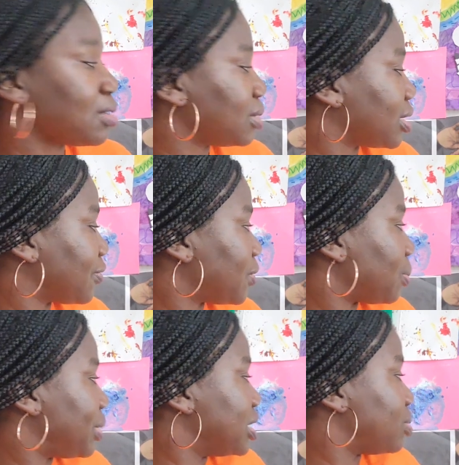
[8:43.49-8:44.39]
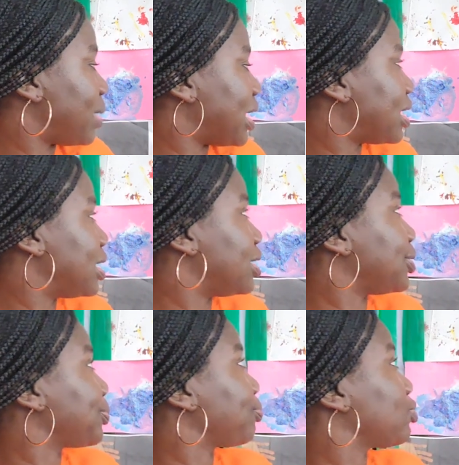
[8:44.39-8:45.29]
I'm looking for a piece back
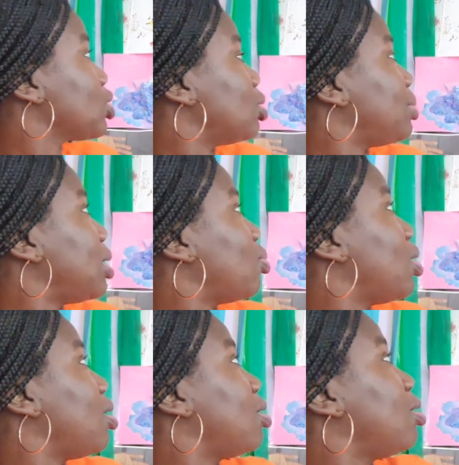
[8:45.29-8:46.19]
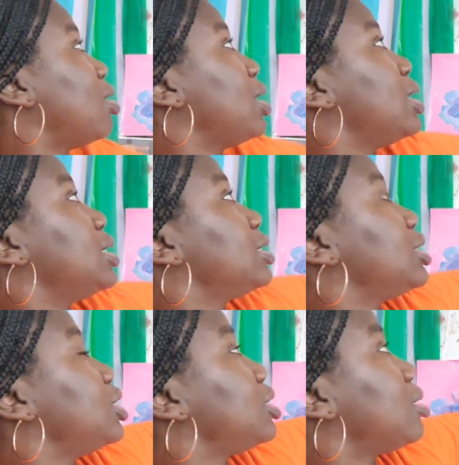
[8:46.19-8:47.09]
here on my wall
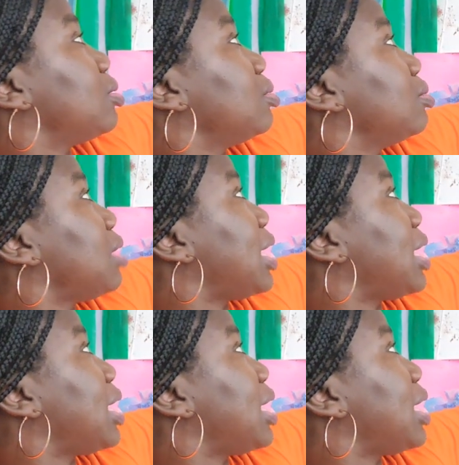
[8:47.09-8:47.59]
to show,